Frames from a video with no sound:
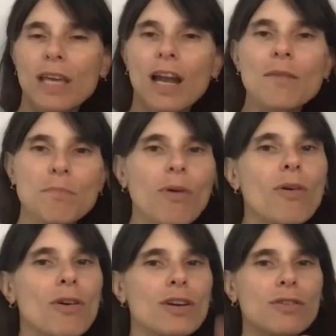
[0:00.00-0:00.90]
get on
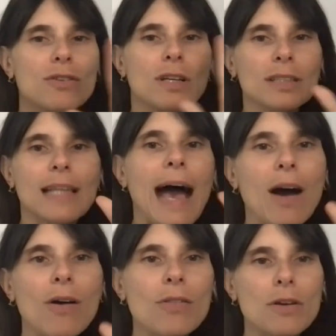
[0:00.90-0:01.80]
board or
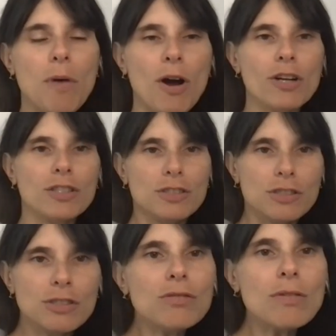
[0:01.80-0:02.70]
allow their partner to
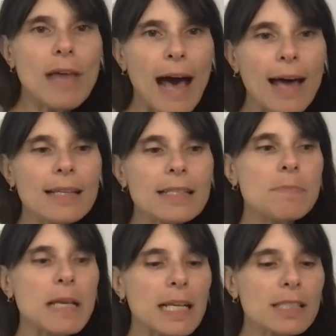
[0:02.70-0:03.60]
do that is
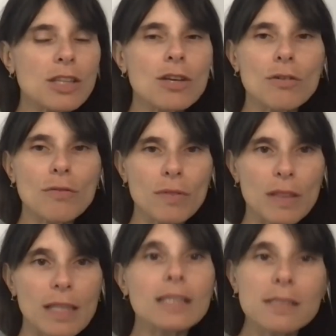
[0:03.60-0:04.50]
because
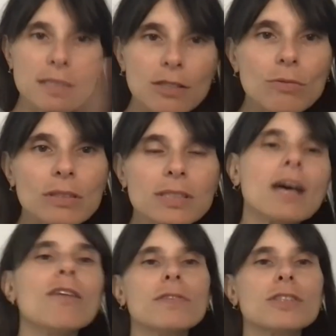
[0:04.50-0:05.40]
this is the real
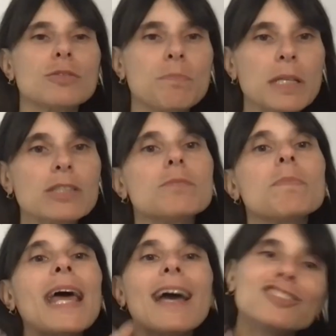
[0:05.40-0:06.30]
selfish piece,
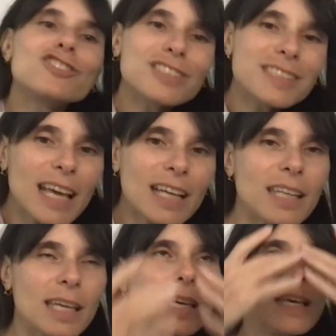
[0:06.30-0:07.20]
but I understand
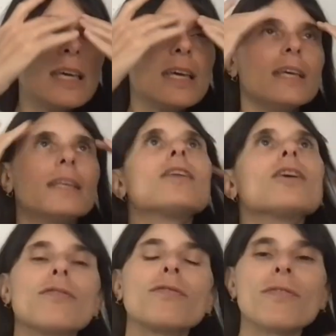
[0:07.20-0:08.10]
it.
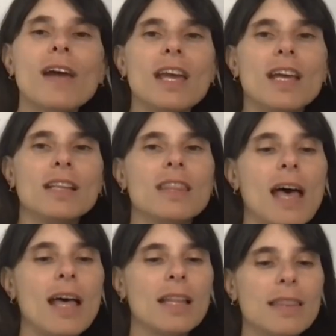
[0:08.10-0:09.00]
They're afraid
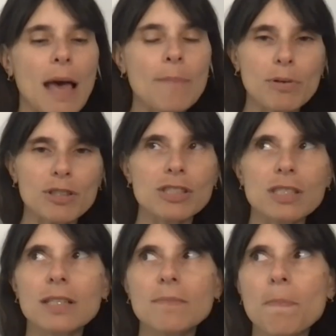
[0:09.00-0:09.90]
that
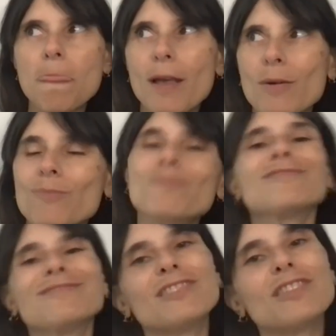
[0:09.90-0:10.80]
person,
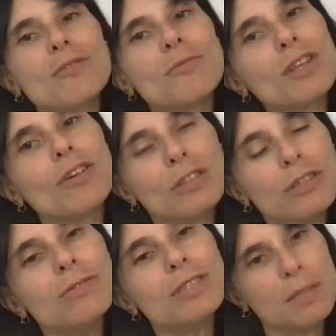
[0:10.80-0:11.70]
they'll
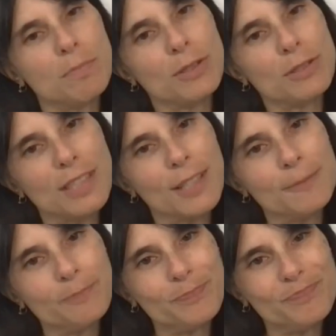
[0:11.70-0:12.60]
lose the person.